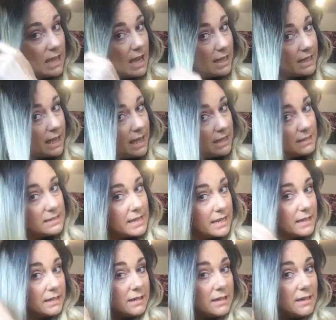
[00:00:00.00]
Again,
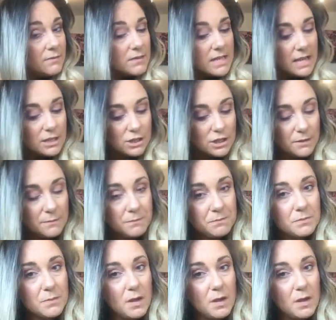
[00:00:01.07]
taking another section,